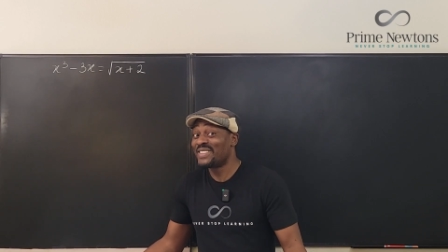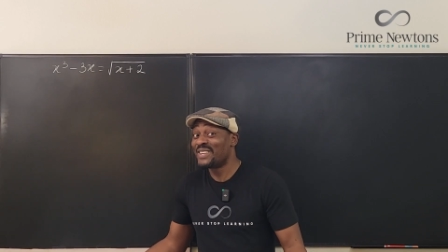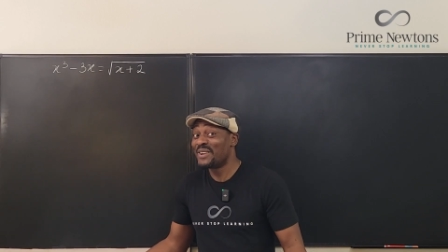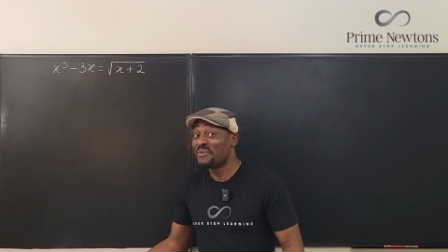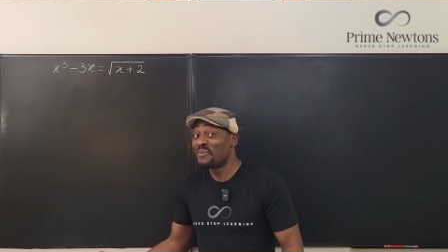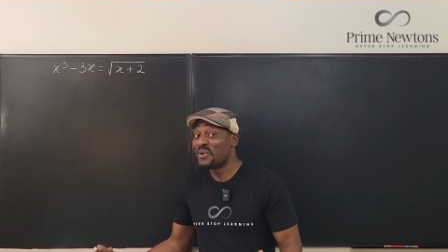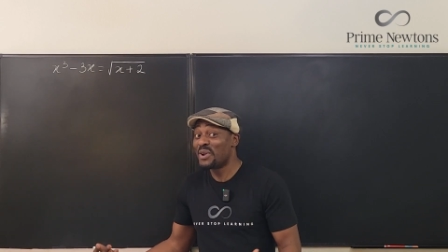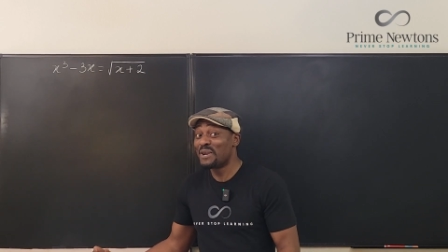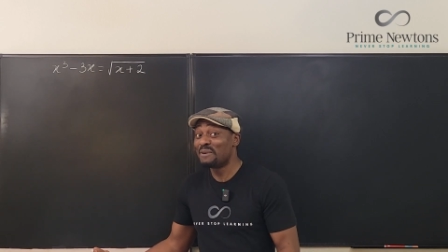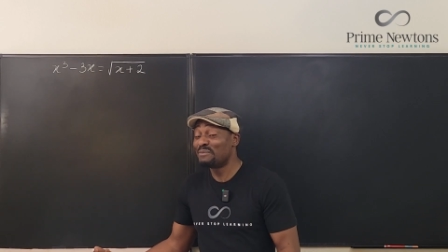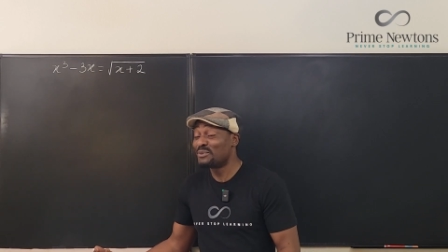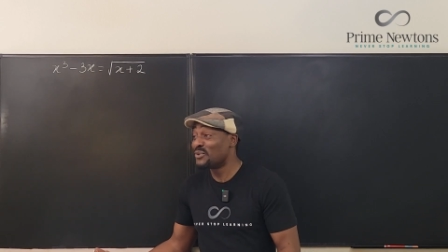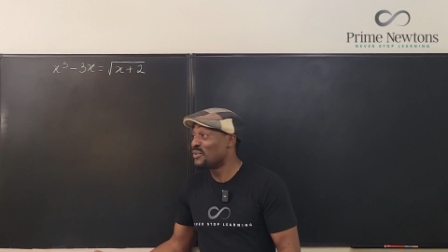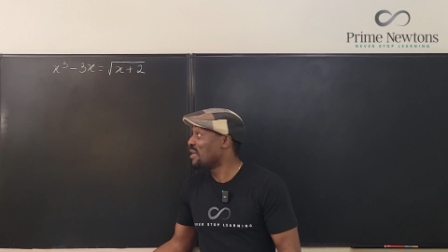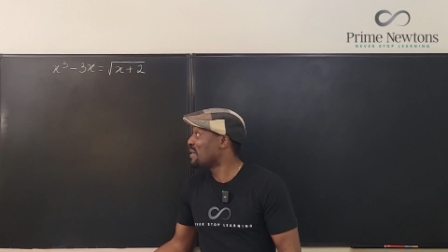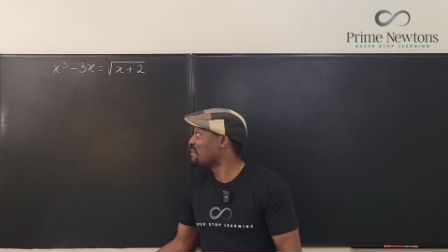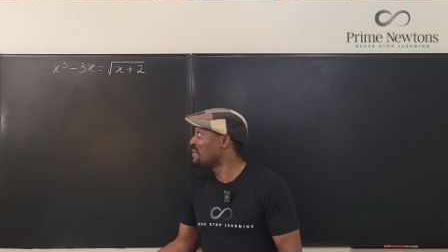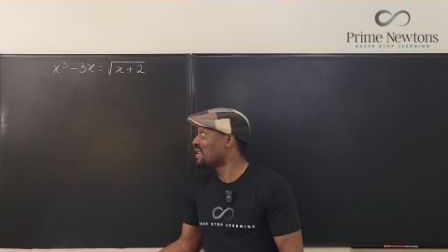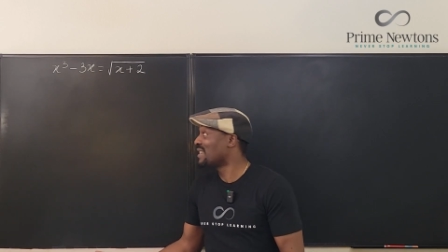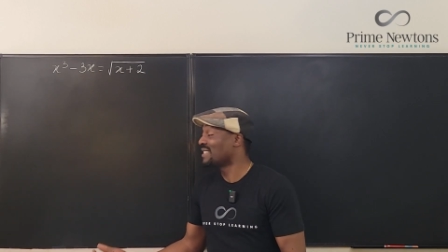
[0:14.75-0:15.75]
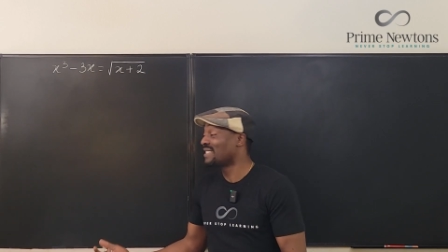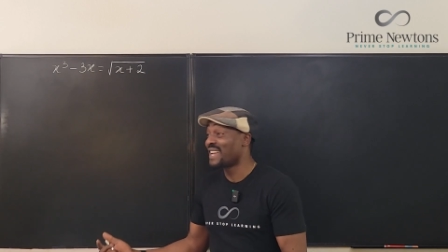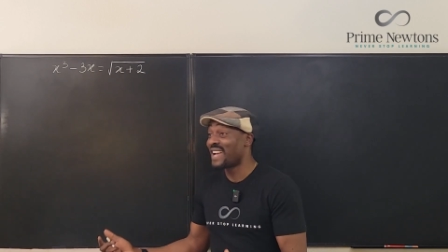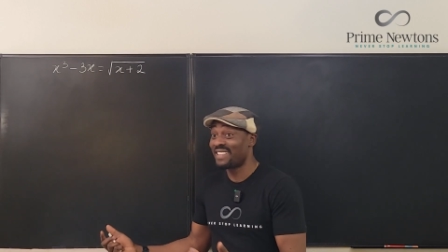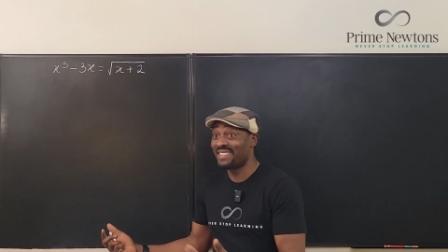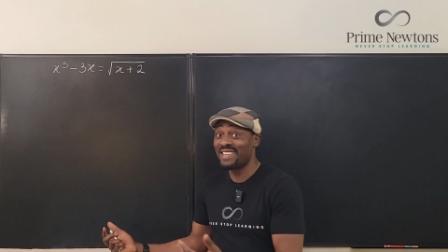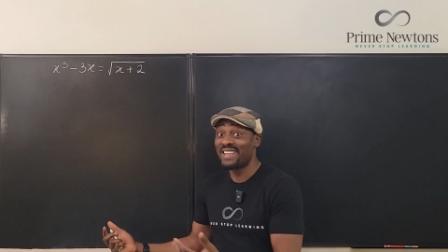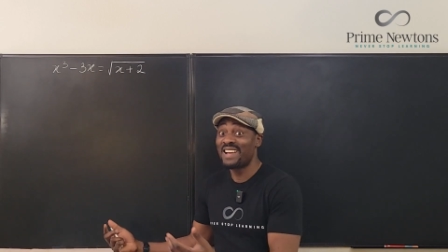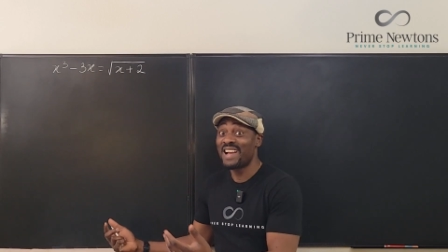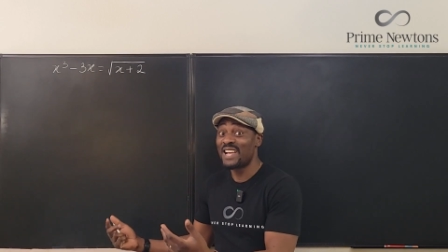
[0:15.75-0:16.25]
than what I'm doing because I
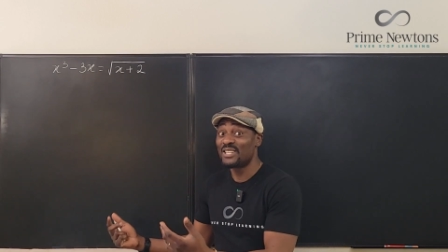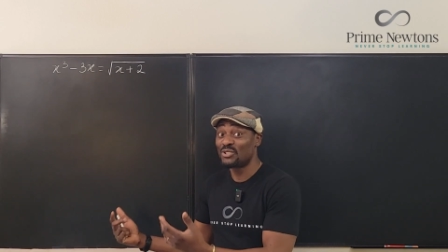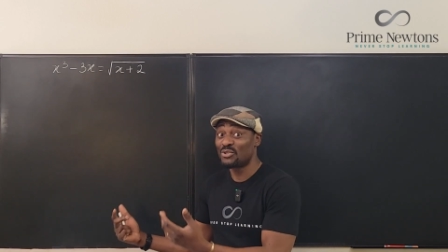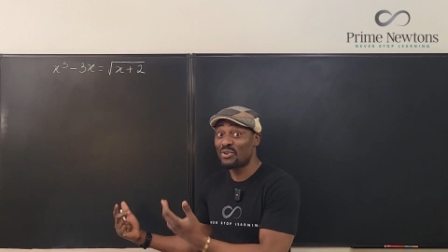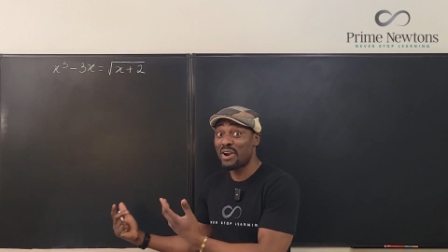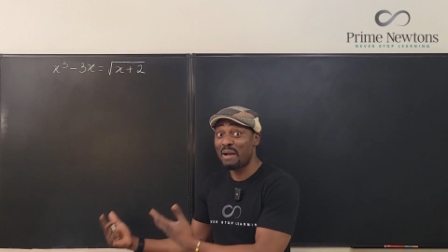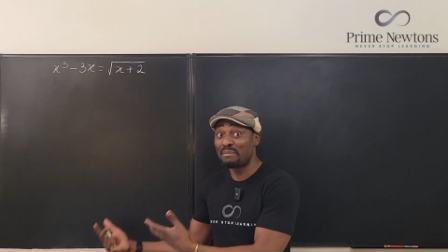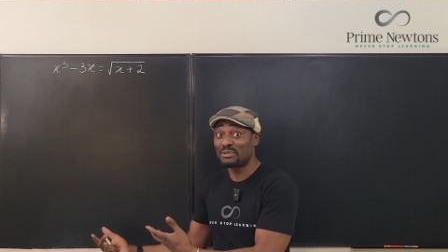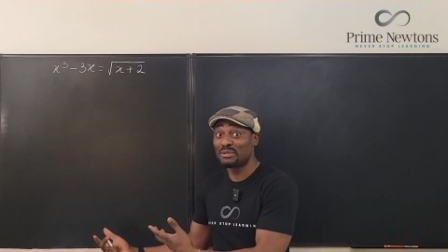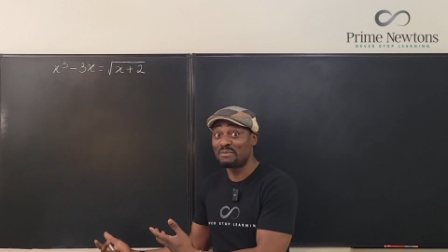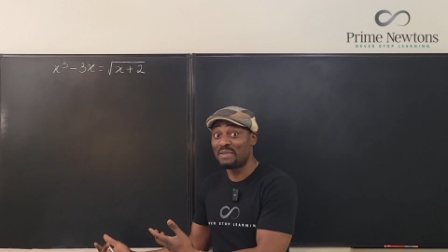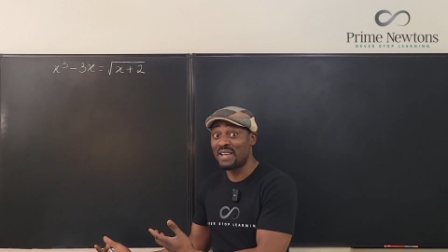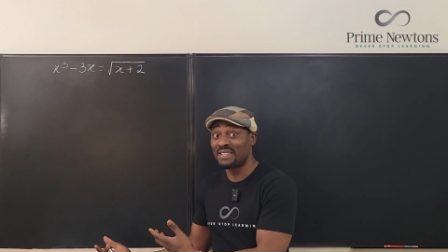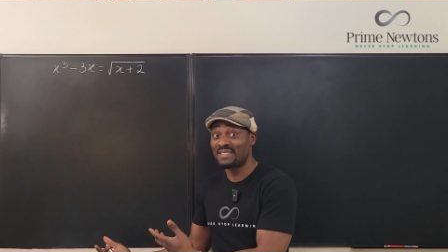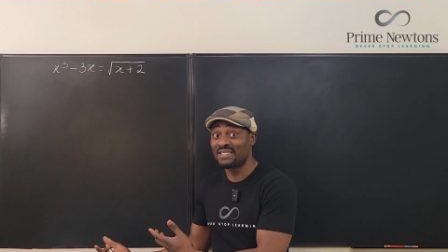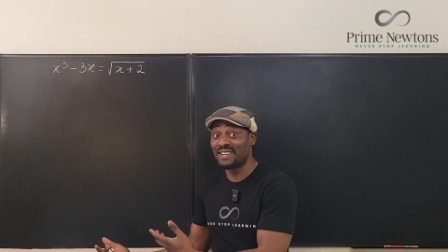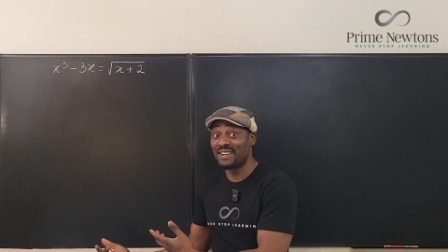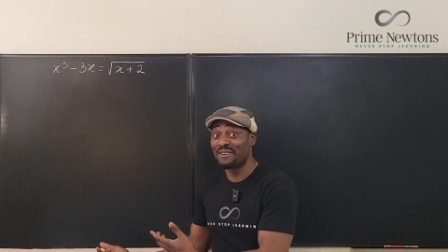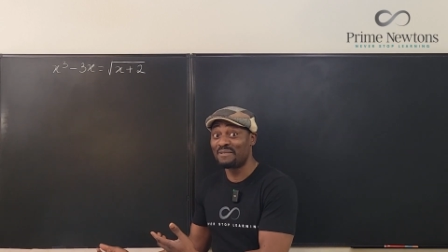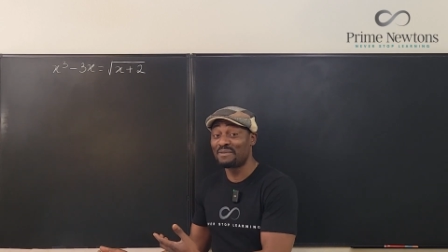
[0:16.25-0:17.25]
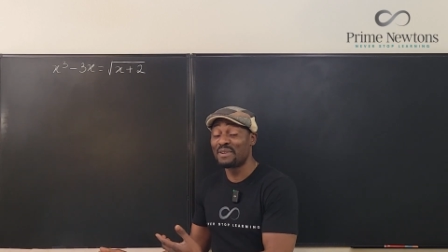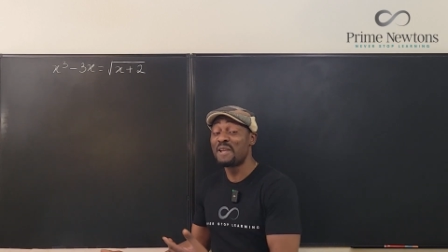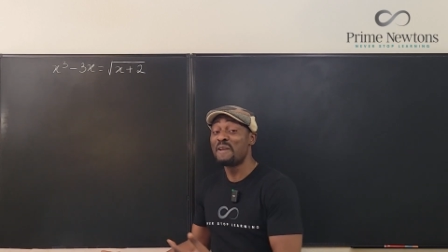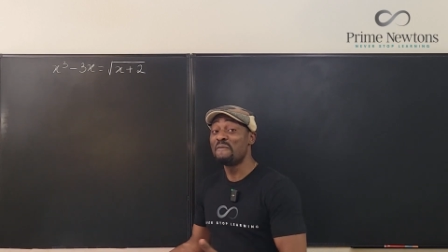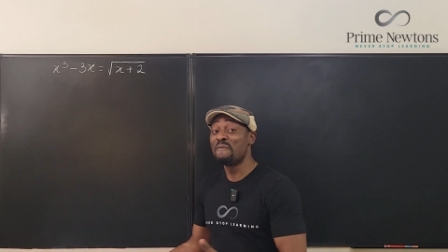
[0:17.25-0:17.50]
think I trapped myself